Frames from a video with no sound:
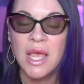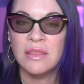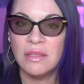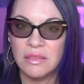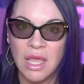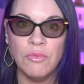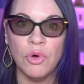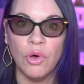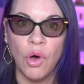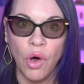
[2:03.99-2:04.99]
that they
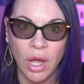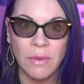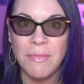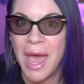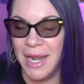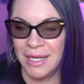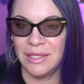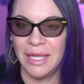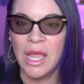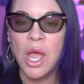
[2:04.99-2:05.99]
will
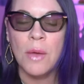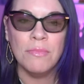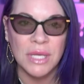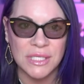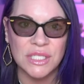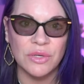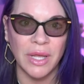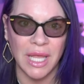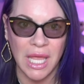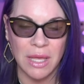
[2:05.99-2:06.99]
automatically be
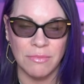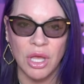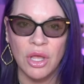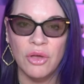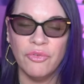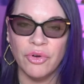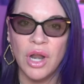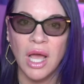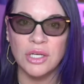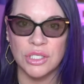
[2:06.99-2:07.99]
suing him for
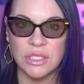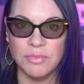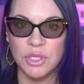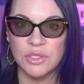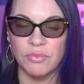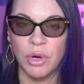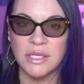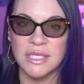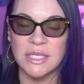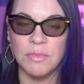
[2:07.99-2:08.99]
not just abuse of
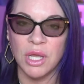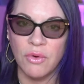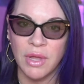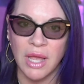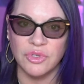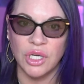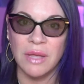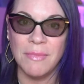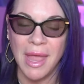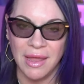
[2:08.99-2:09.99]
process, but going after
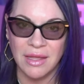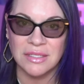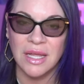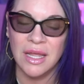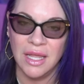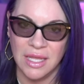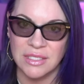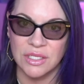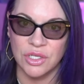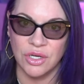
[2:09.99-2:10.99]
him and his
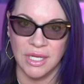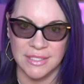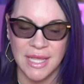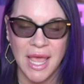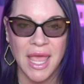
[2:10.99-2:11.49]
attorneys.